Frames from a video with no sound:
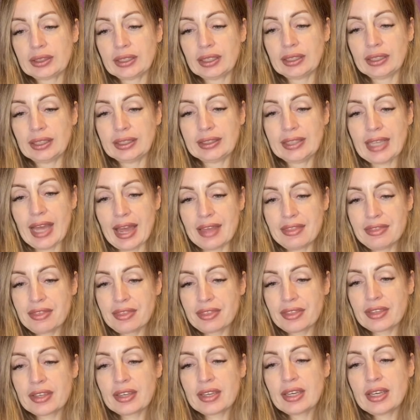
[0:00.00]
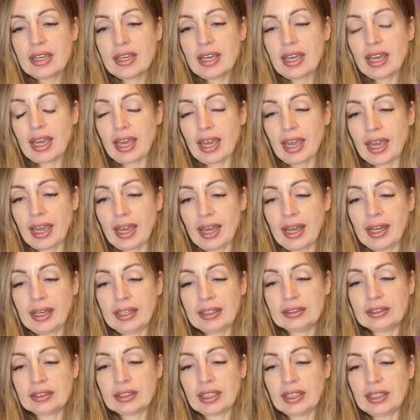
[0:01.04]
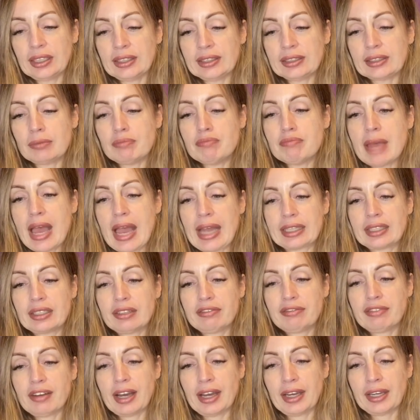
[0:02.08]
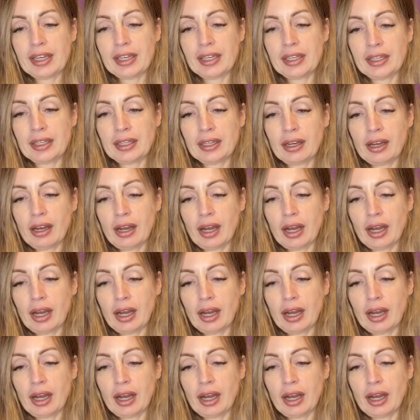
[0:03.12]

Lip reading: in the 10th, and it is magnifying